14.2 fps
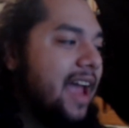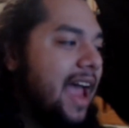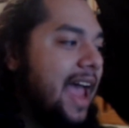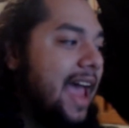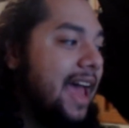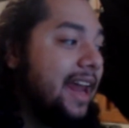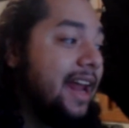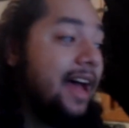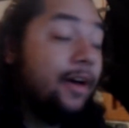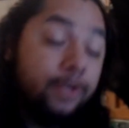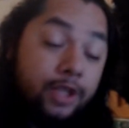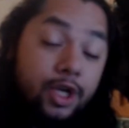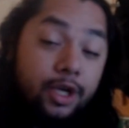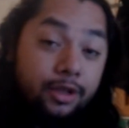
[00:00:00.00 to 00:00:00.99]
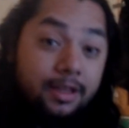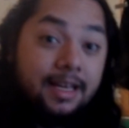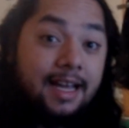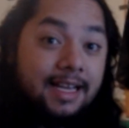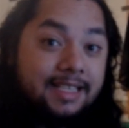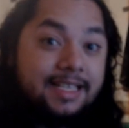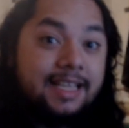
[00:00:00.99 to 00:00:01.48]
And uh, it was a good
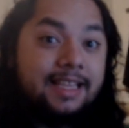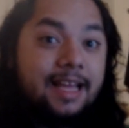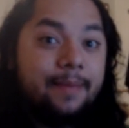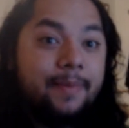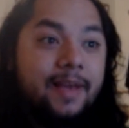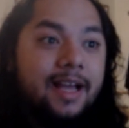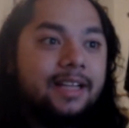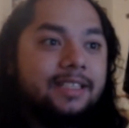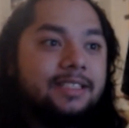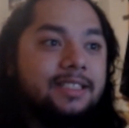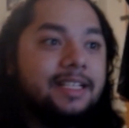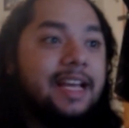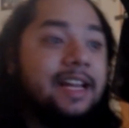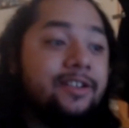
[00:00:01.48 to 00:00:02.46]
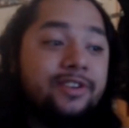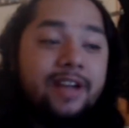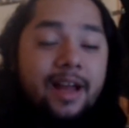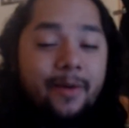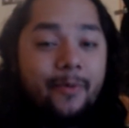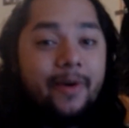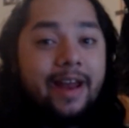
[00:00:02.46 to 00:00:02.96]
thing I said that, because the
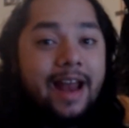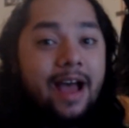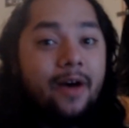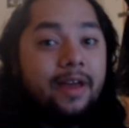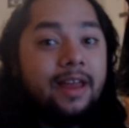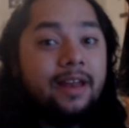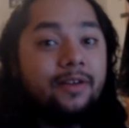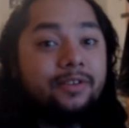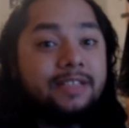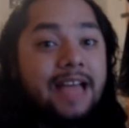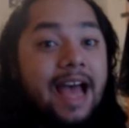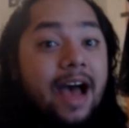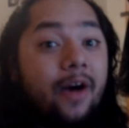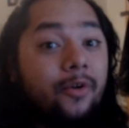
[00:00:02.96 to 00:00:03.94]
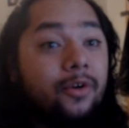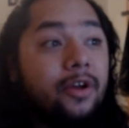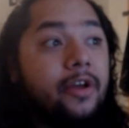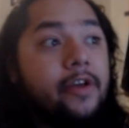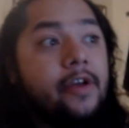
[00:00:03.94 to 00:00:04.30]
internet went out, and it was out,